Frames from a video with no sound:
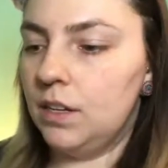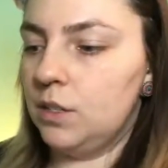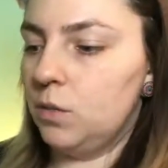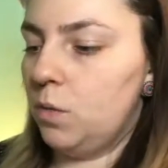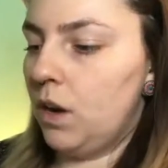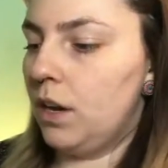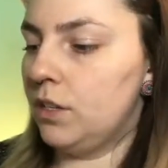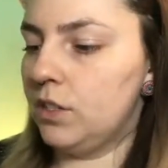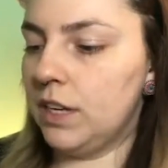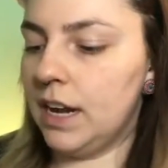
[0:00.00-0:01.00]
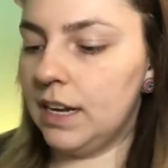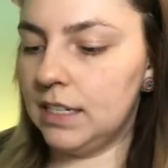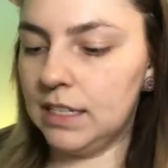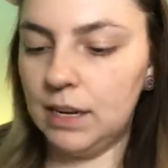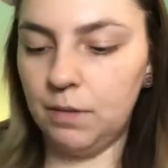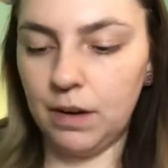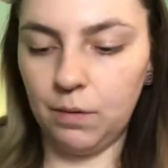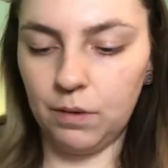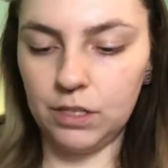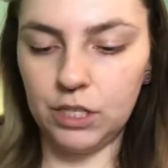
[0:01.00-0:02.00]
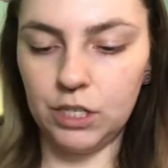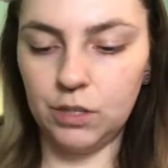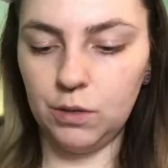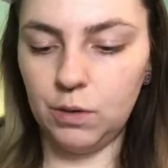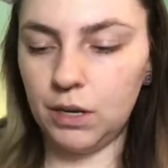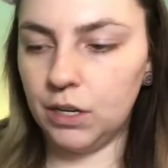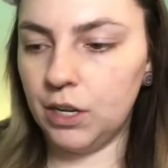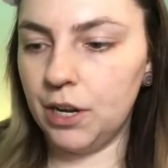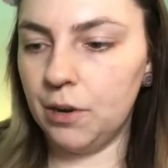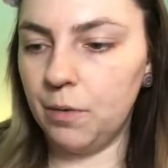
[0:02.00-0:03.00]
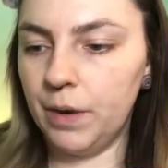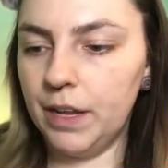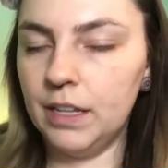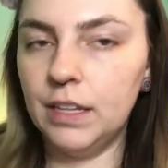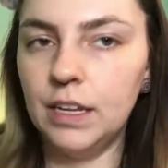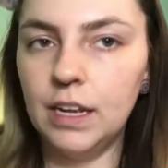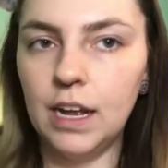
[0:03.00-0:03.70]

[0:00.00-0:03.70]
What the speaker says: a swatch to kind of see what I want to go with.